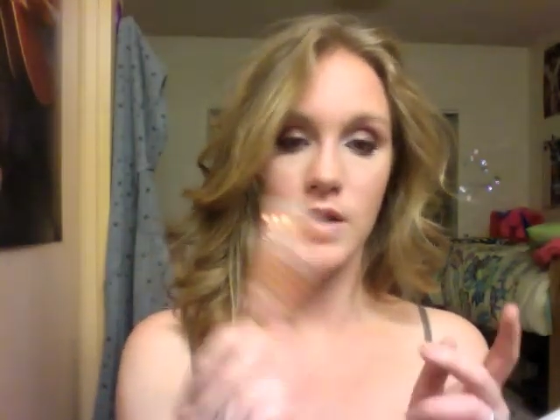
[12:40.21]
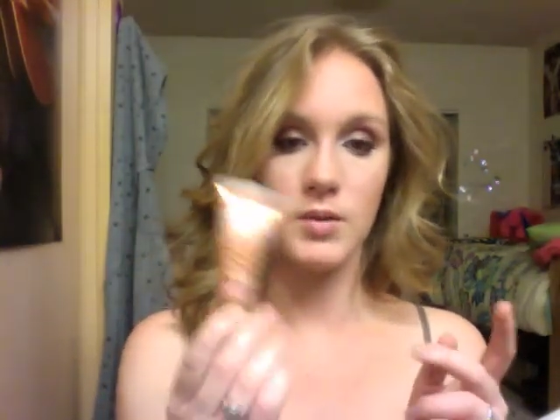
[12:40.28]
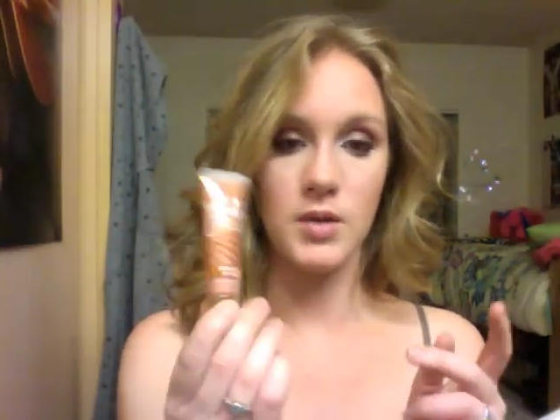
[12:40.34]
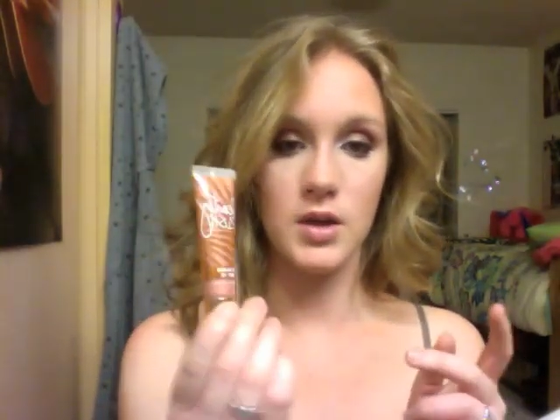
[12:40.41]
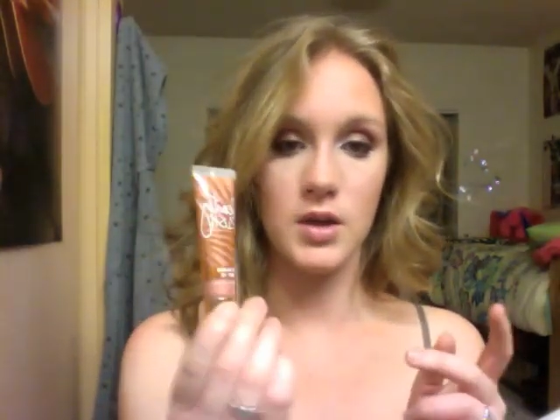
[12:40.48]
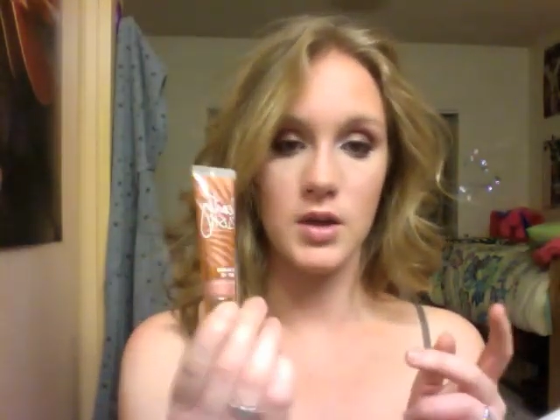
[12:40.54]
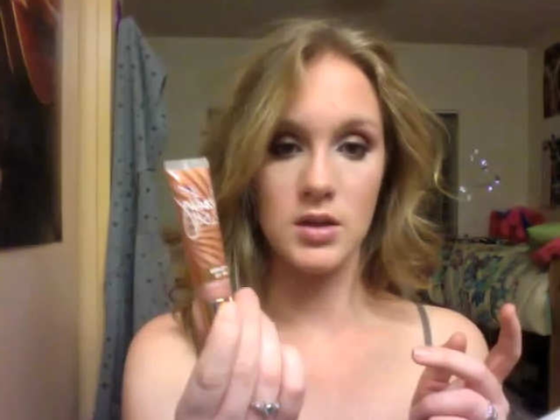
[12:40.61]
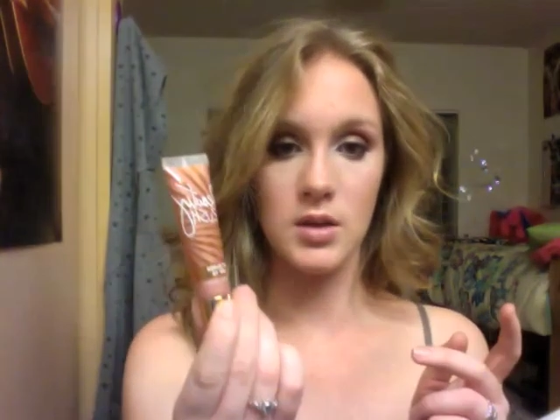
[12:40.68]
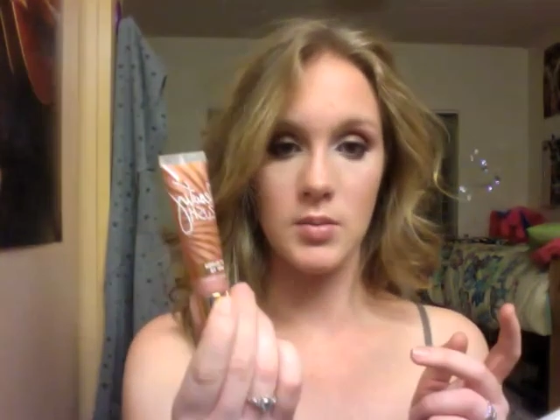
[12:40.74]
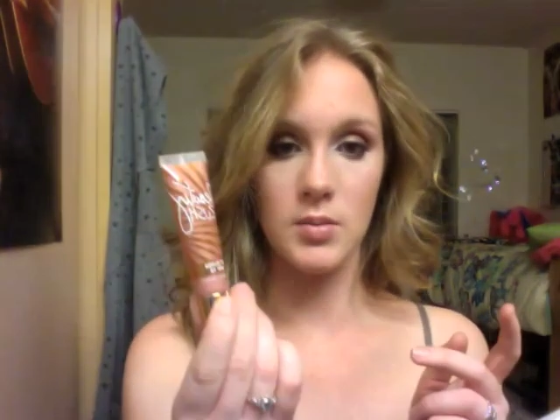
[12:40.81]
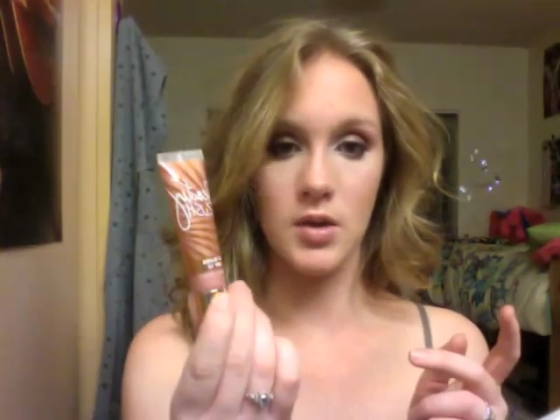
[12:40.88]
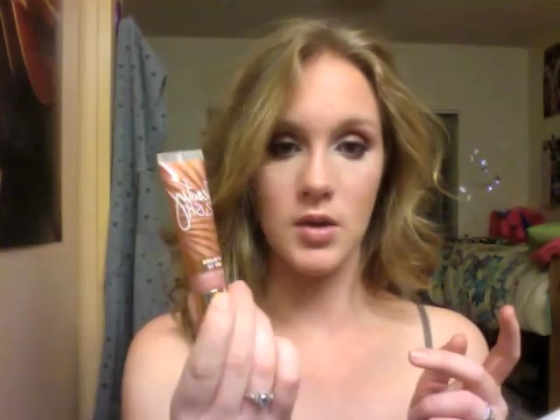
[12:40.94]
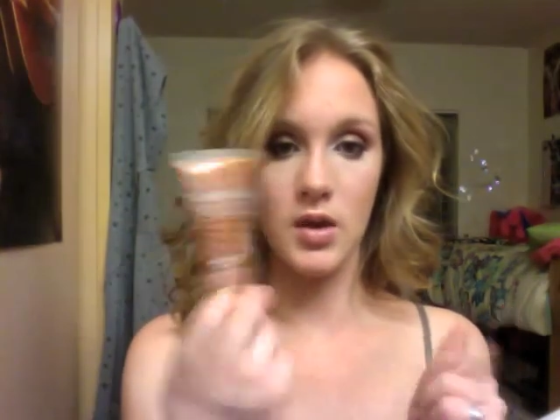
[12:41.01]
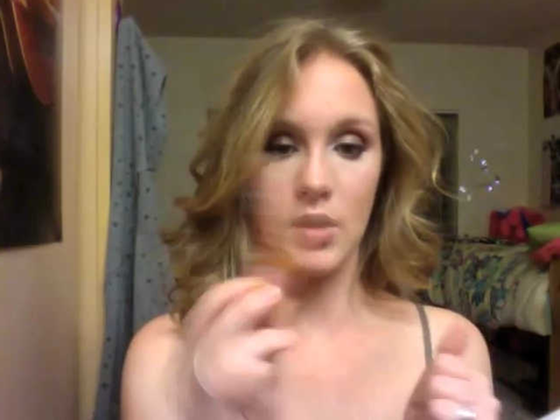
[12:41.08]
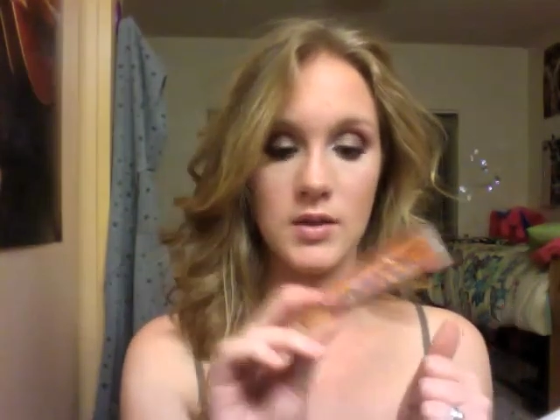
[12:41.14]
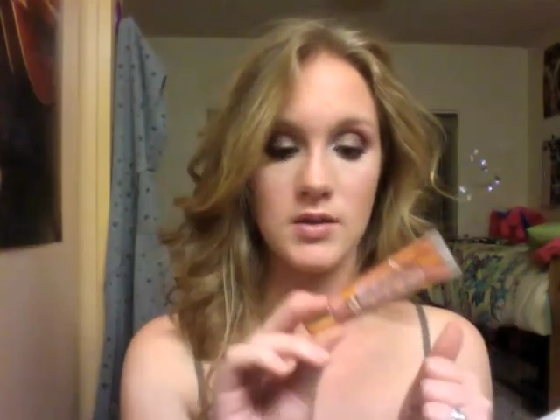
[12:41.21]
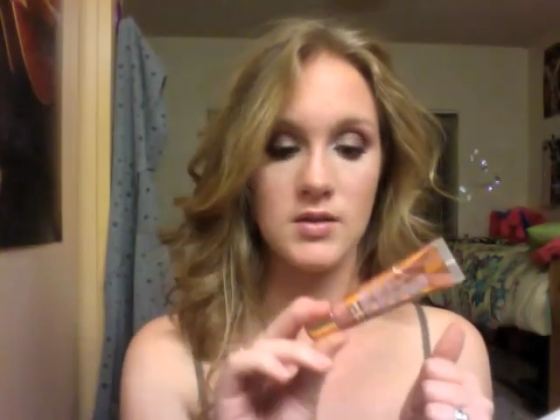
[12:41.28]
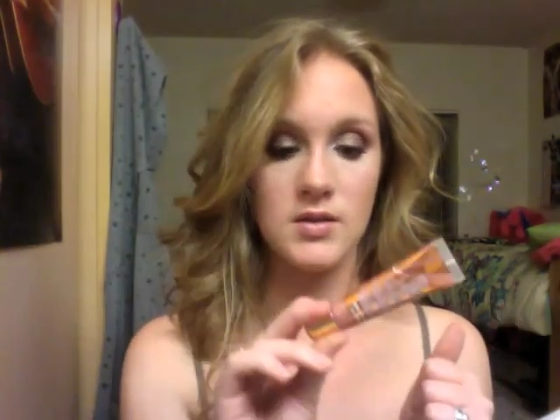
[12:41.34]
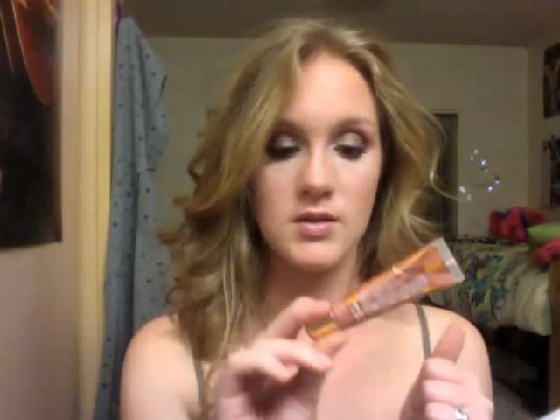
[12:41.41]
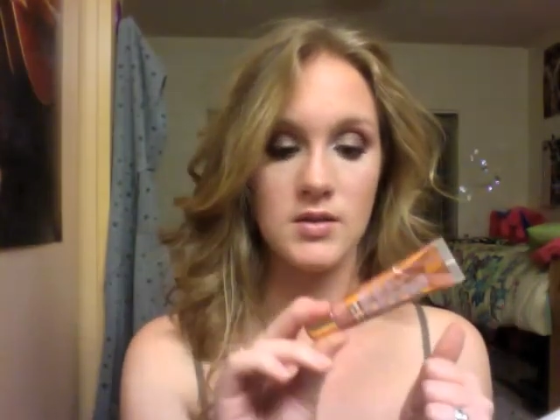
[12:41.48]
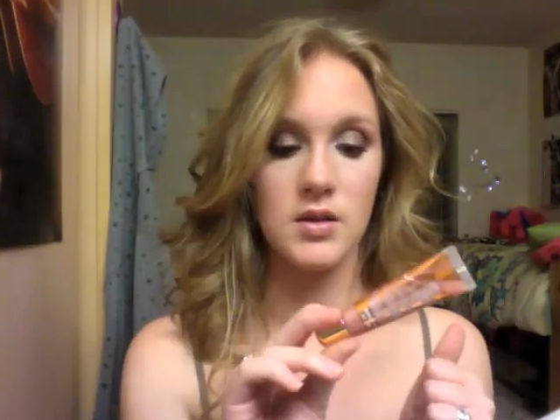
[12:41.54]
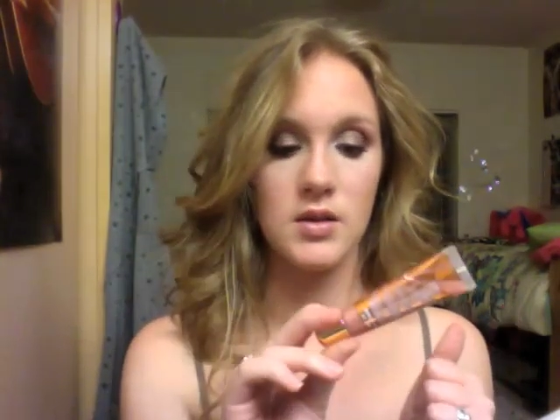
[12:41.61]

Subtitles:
Rush lip gloss